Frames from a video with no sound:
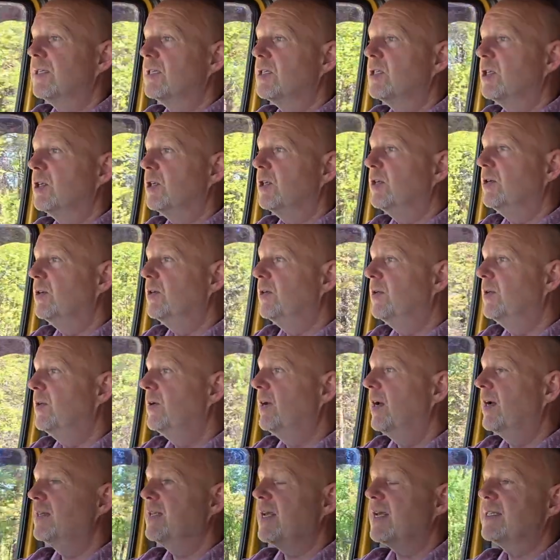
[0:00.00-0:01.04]

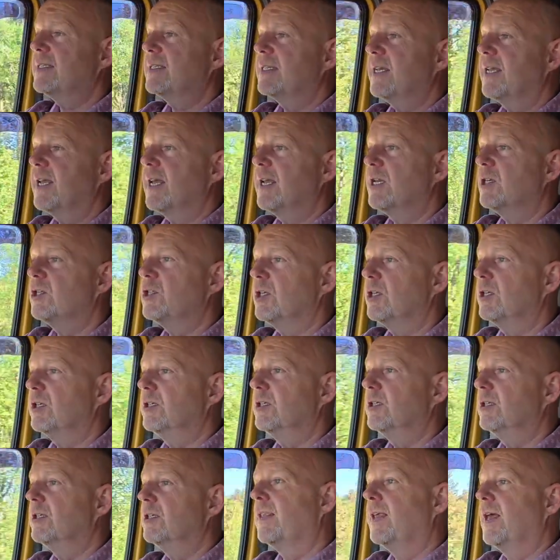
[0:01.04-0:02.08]
to a destination,
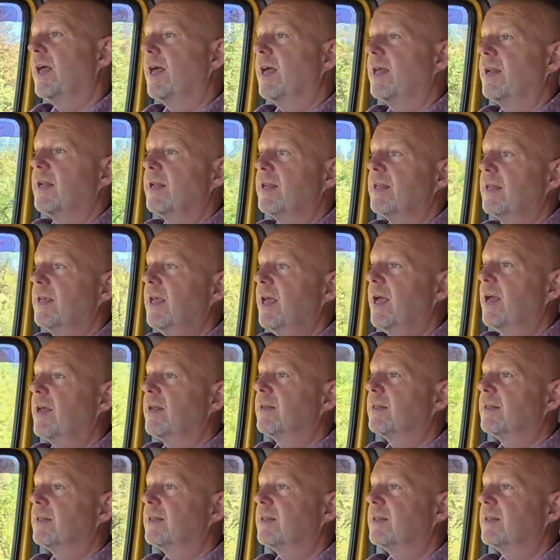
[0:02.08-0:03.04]
then yeah,